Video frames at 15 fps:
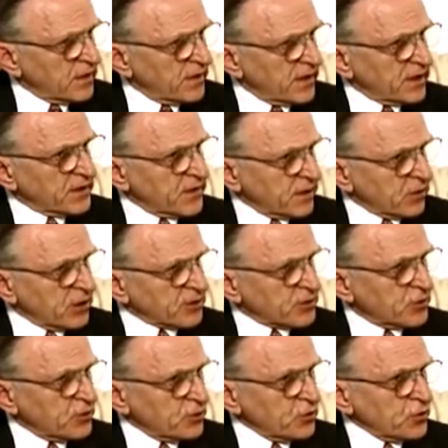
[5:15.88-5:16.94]
that there are
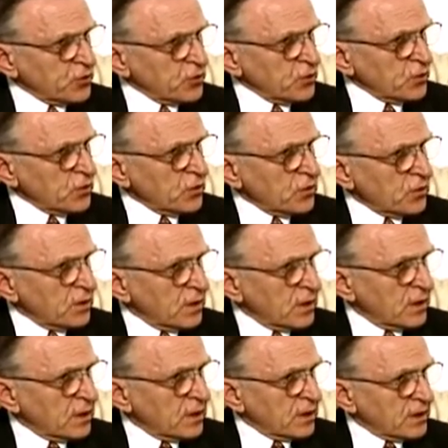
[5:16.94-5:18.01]
2
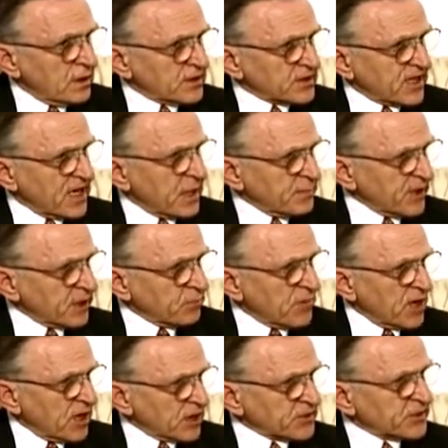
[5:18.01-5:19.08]
Islamic
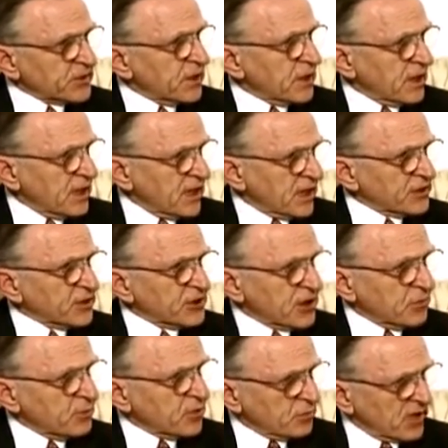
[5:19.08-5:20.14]
mosques on the
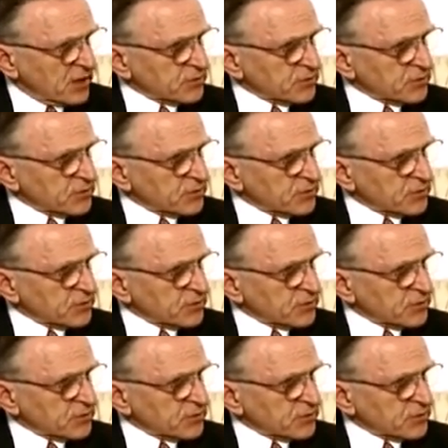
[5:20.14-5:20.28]
Temple